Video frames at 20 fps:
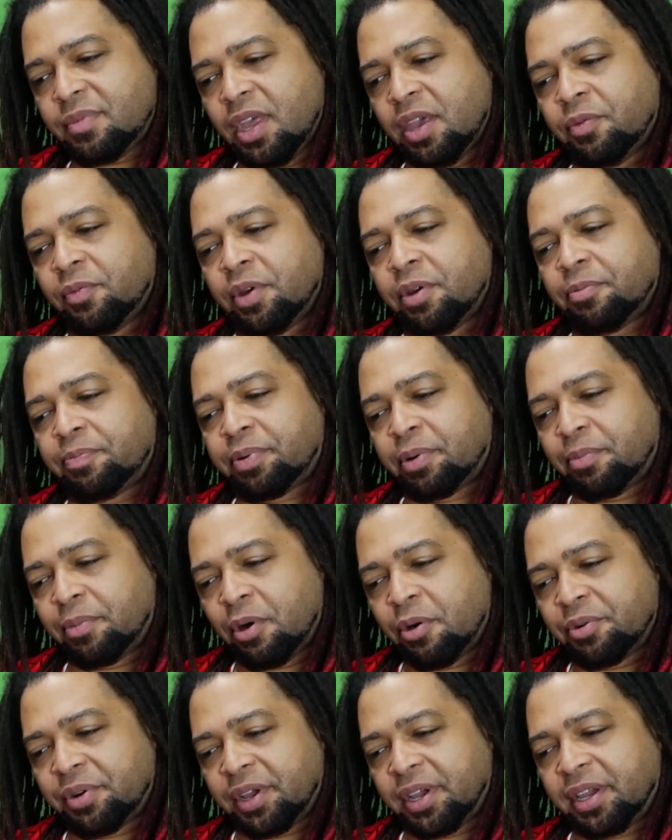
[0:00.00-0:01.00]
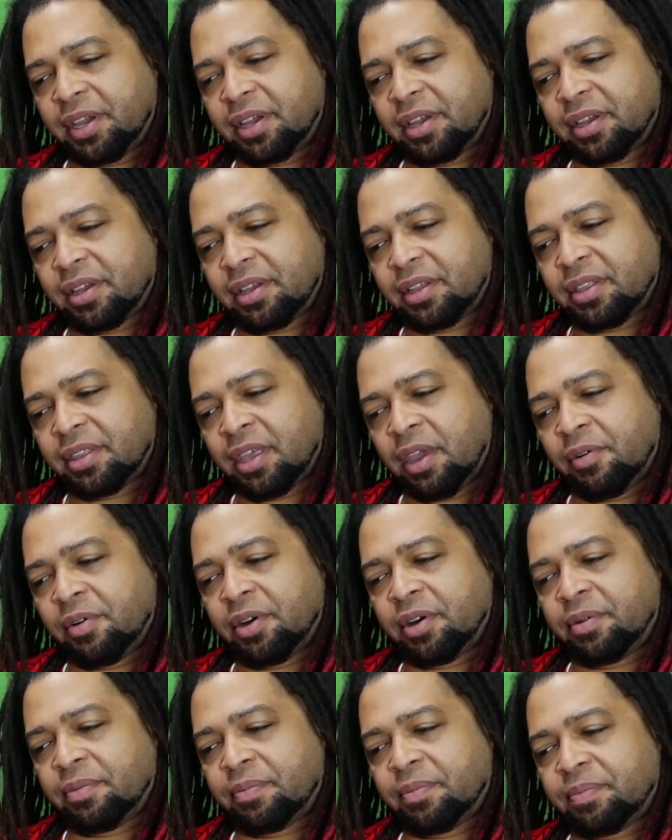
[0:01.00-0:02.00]
and they
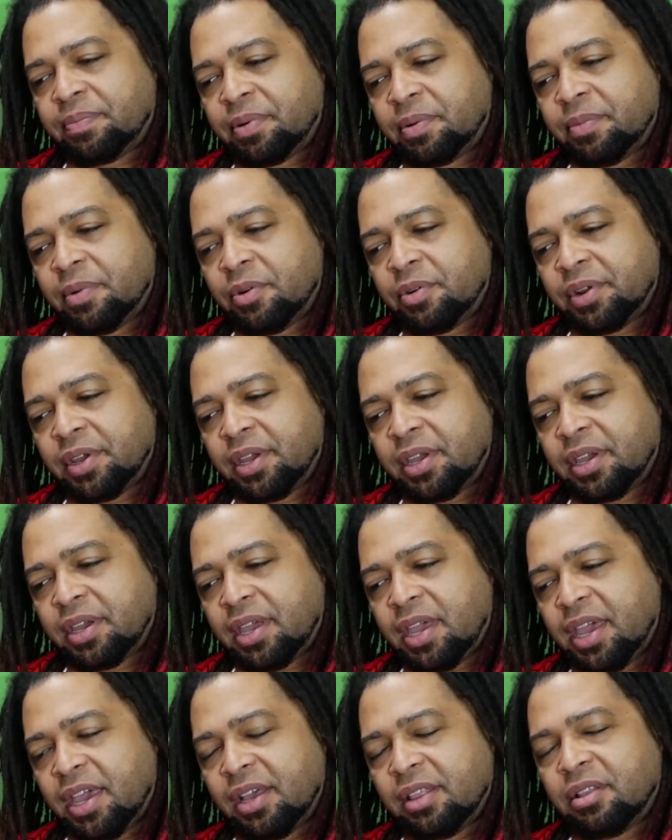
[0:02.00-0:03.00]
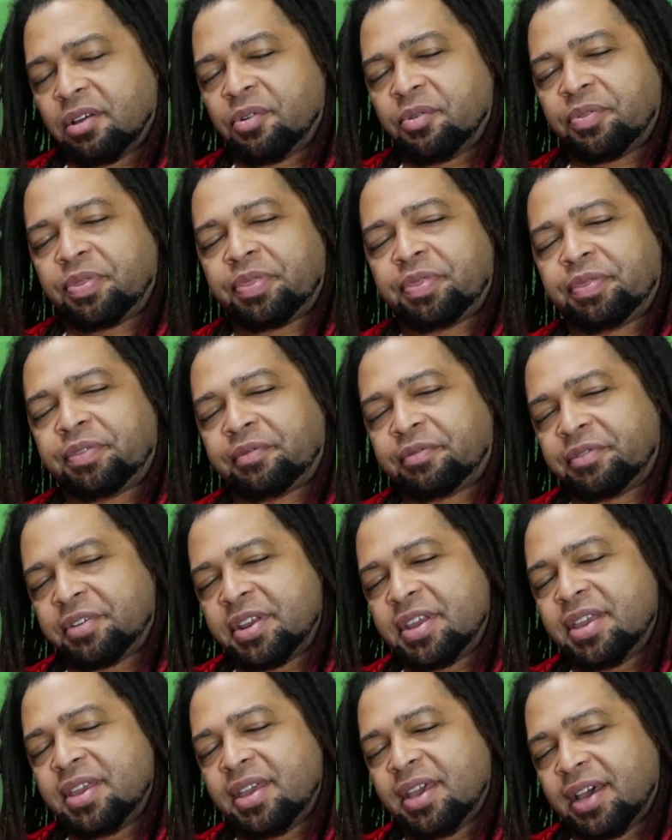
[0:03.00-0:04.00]
were promoting Halo
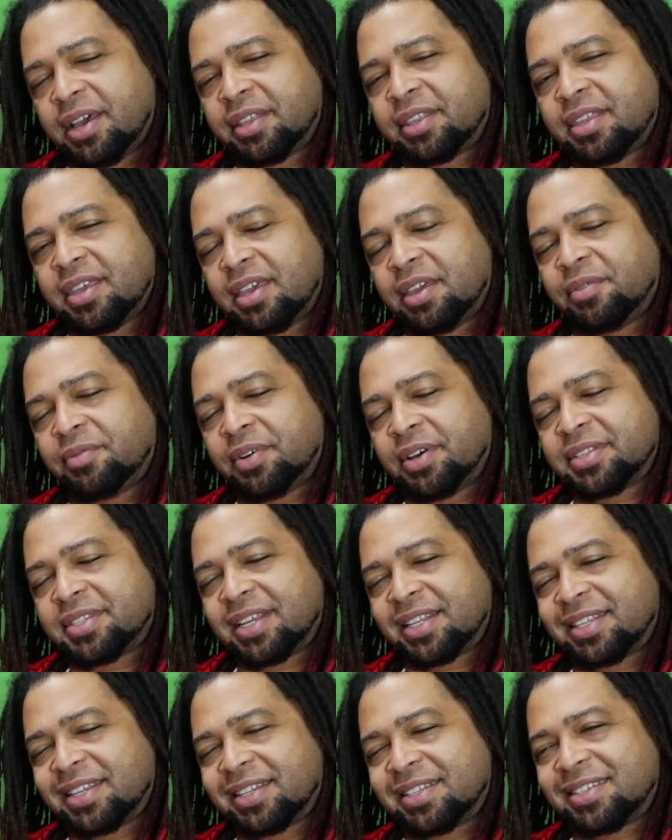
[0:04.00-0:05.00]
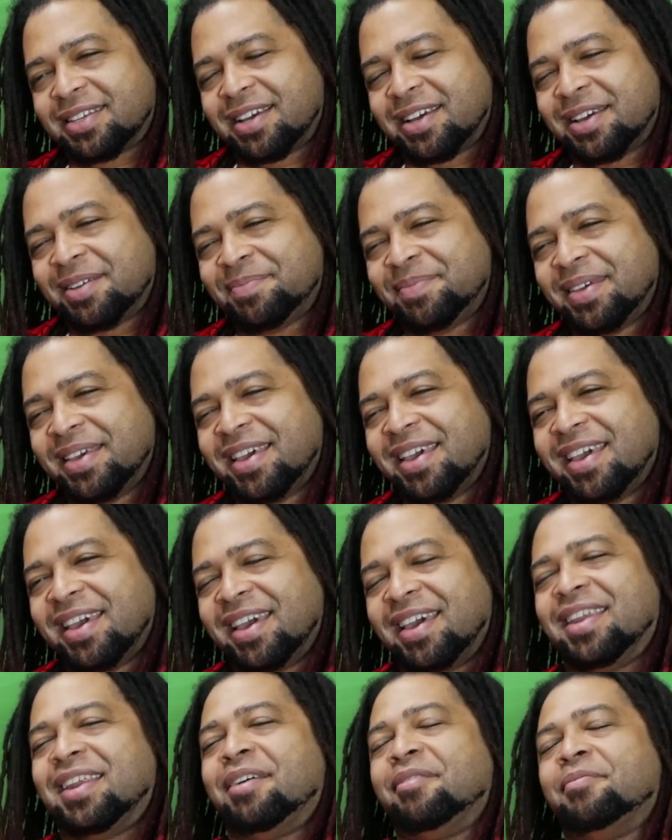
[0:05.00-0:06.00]
3, I think it was at that time,
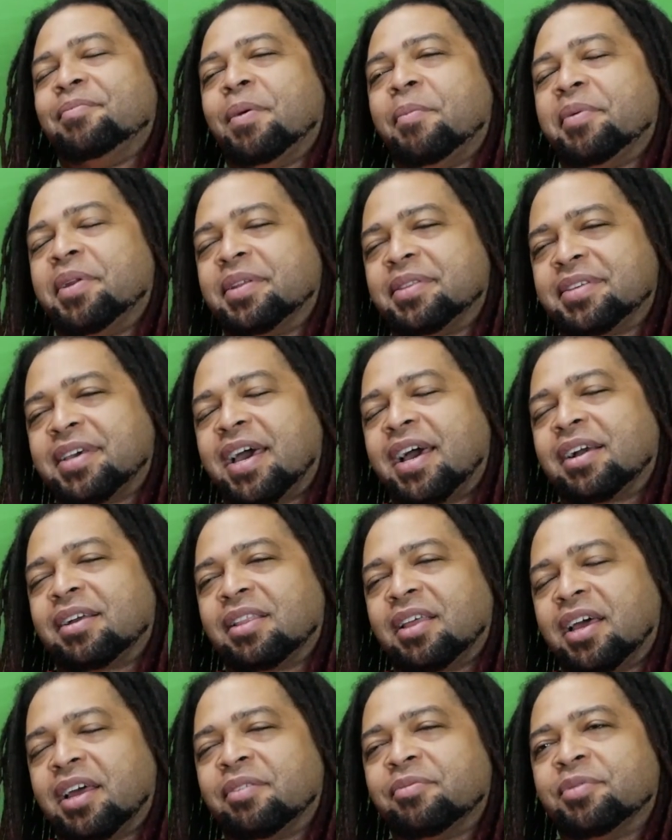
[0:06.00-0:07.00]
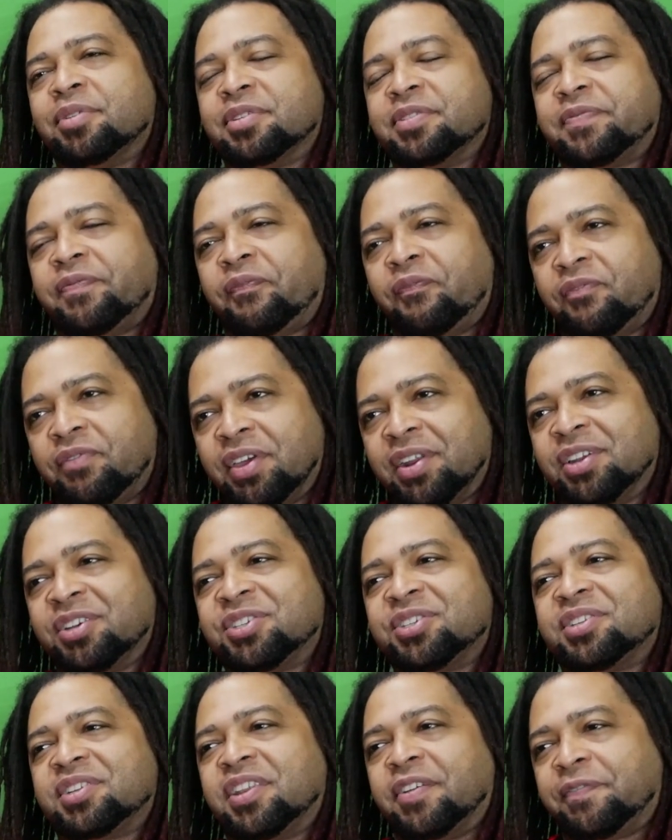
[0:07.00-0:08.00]
and I remember the tagline was
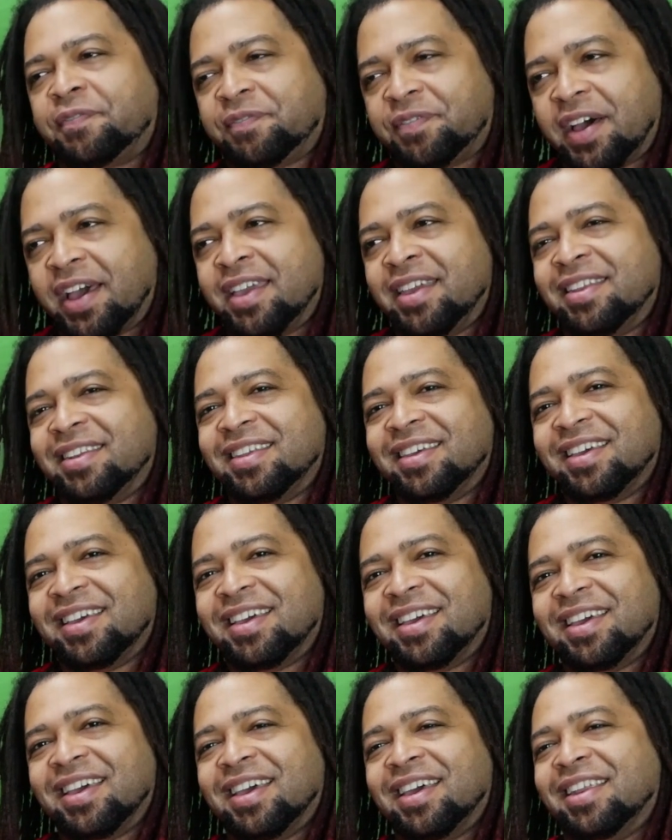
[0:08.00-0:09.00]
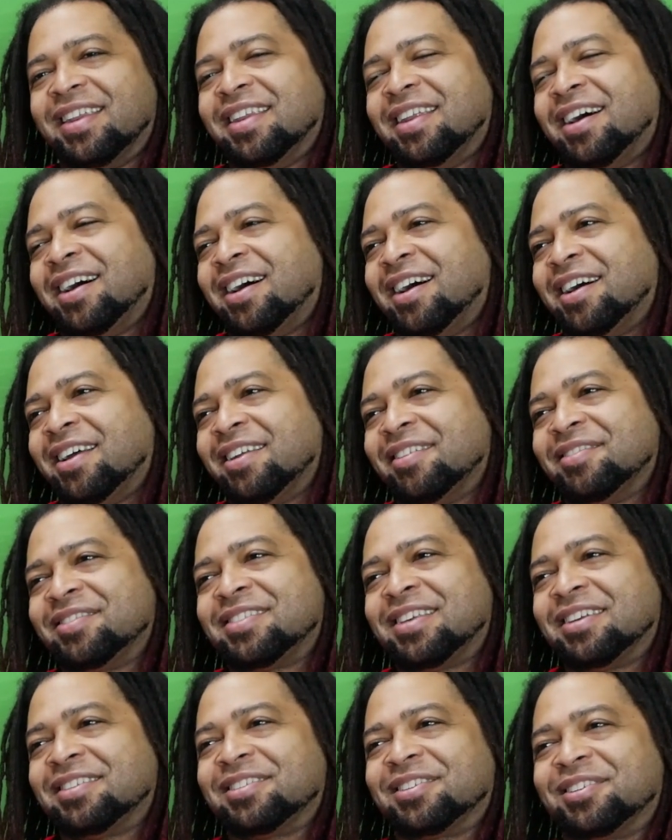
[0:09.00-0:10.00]
"Finish the fight," and it
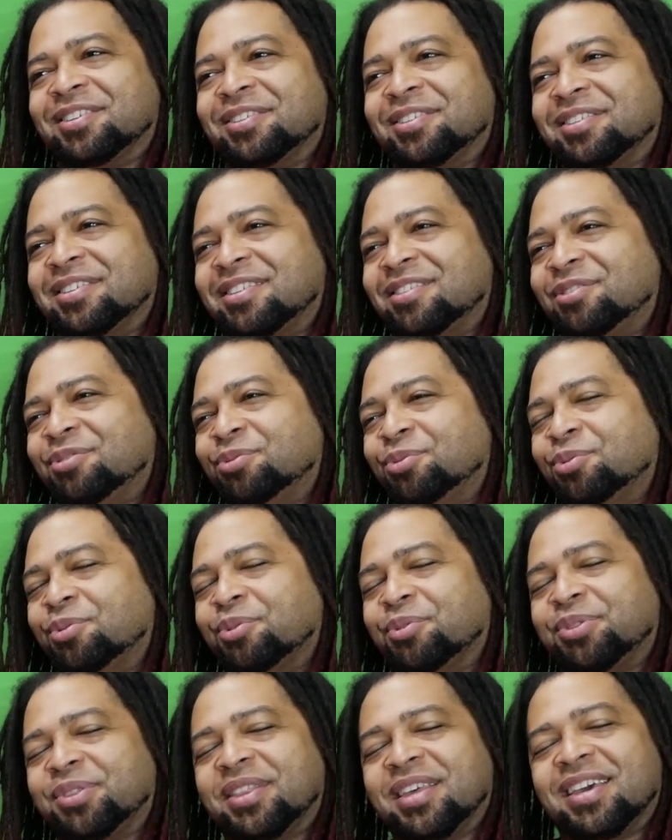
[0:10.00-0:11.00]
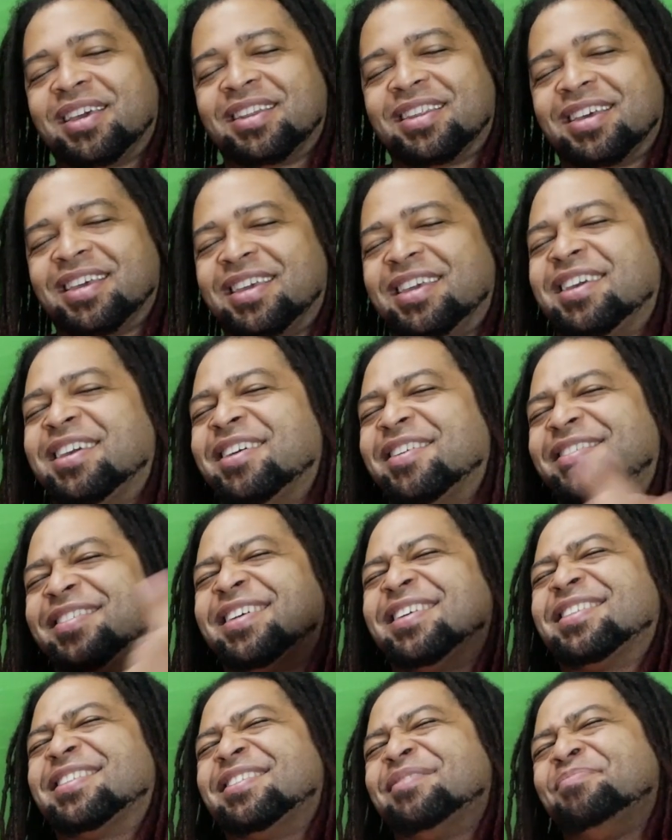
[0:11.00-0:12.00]
was such a cool thing to hear
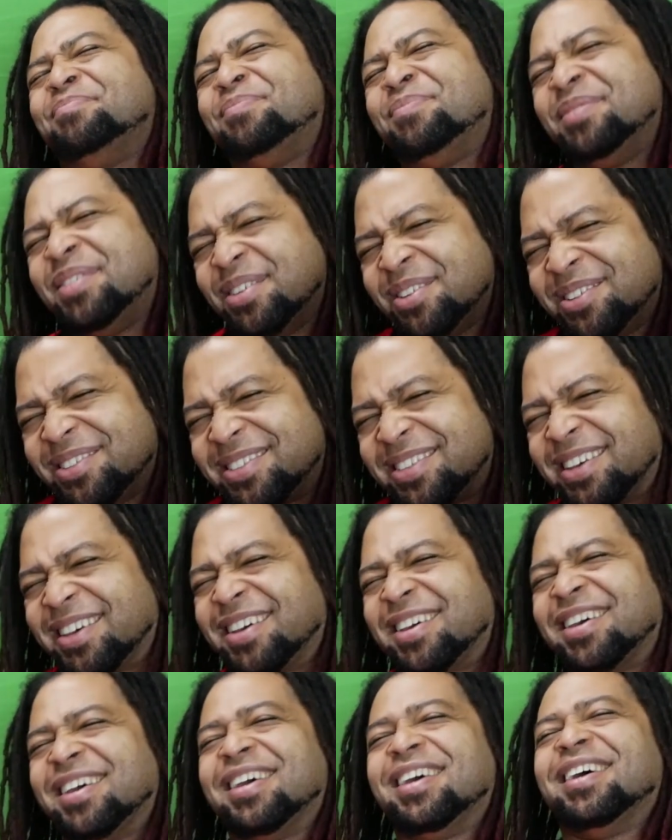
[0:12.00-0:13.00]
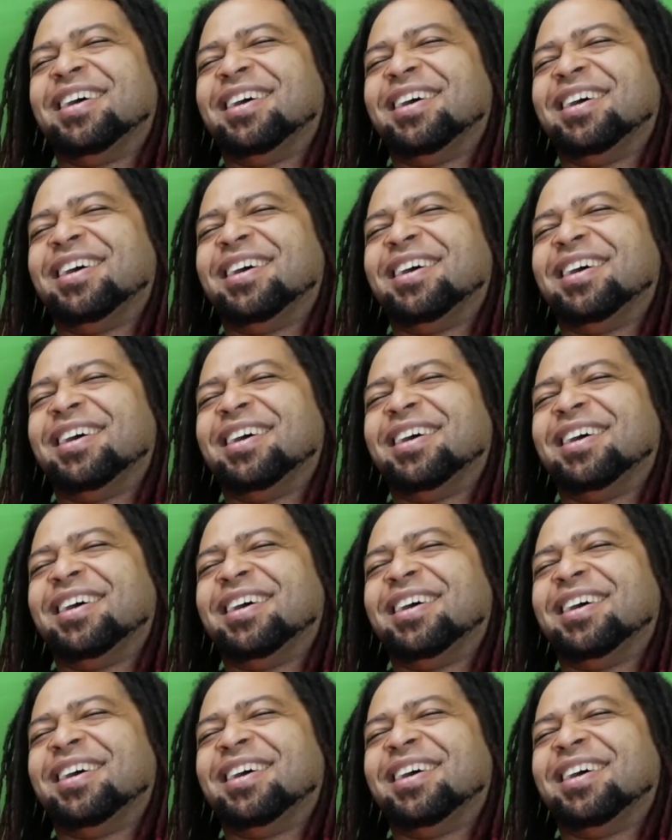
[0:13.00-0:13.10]
the music.